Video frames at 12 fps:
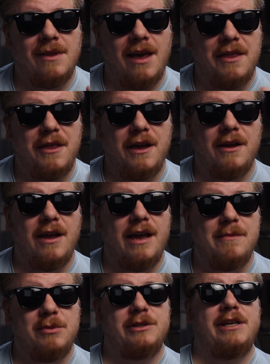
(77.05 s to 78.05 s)
I think,
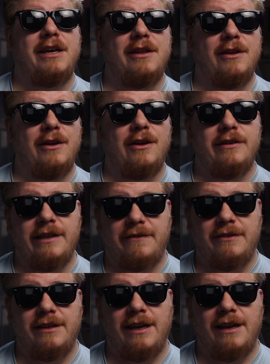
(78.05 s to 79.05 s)
in particular, you're
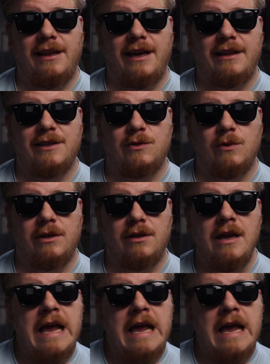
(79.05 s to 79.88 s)
definitely going to like this one.